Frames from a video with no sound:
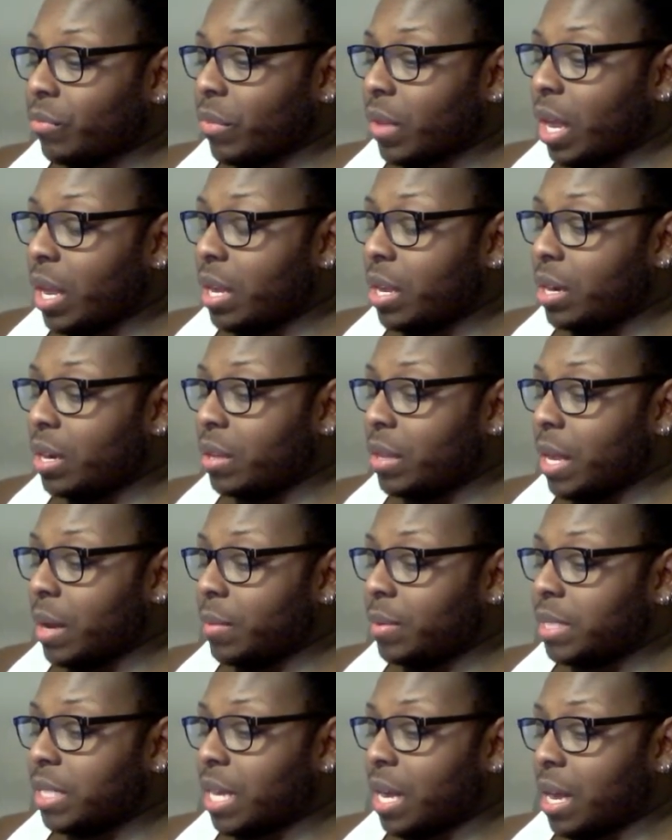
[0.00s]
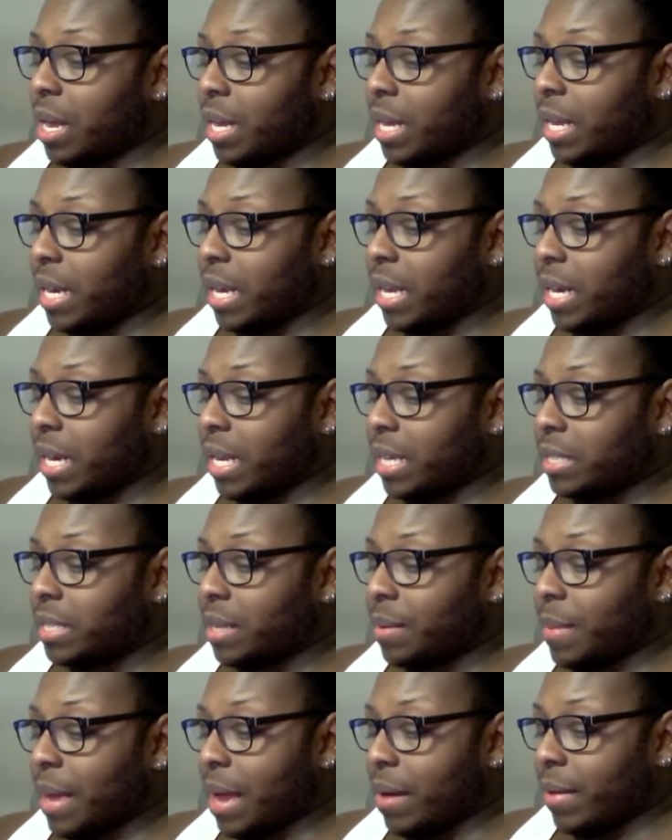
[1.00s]
you know, they were talking, and
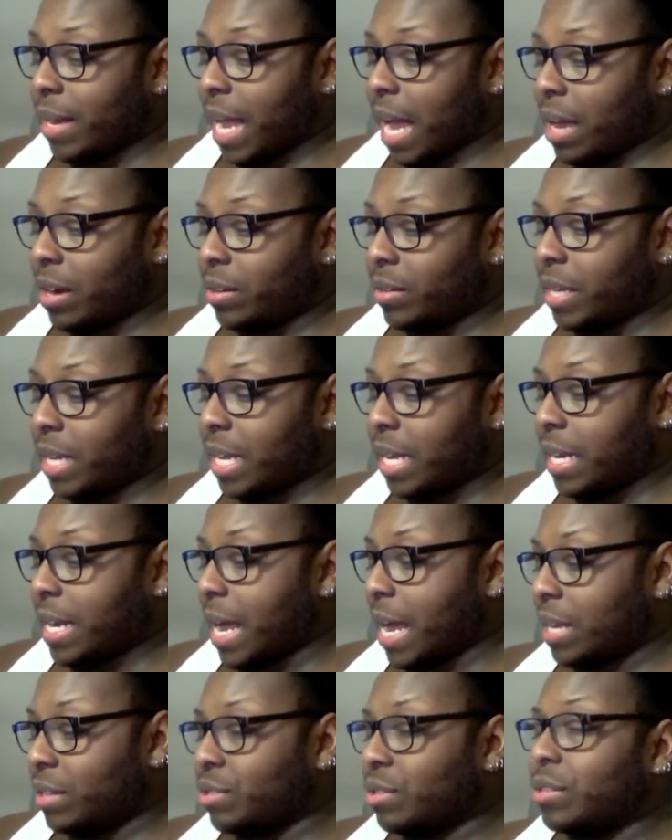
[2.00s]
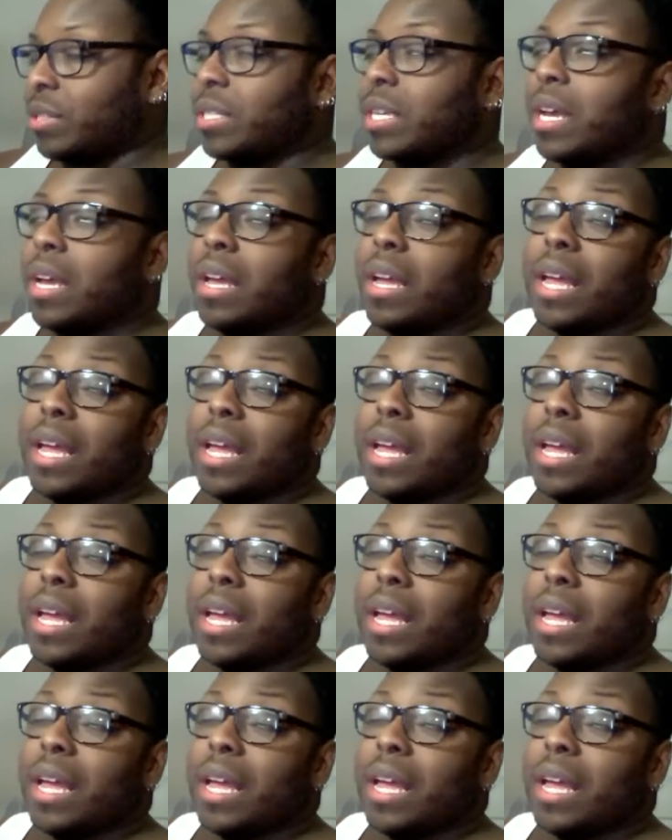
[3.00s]
somehow it got on Nicki Naturals,